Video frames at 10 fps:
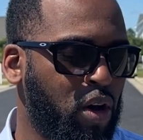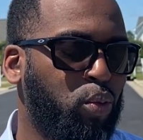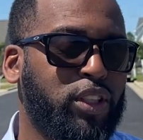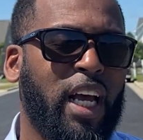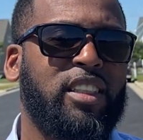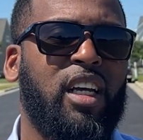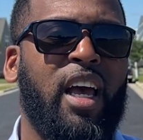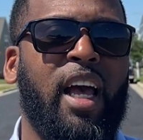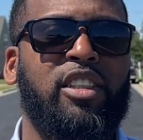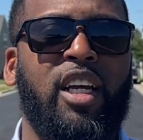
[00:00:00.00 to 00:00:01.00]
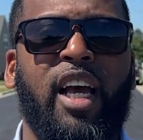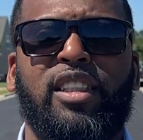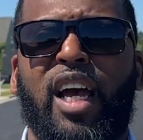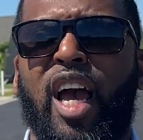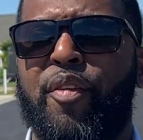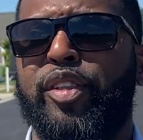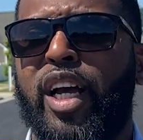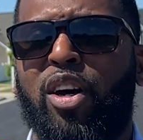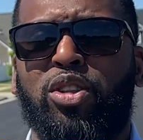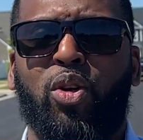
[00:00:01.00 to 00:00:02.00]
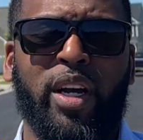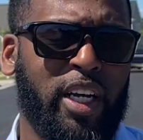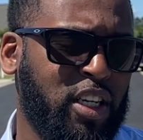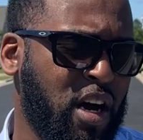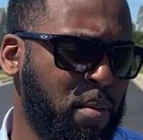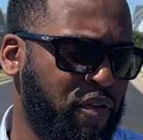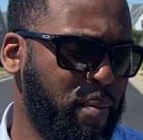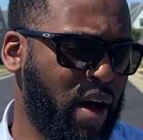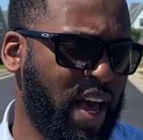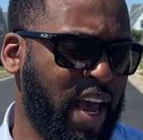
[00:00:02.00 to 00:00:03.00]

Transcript: which actually has an average household income of about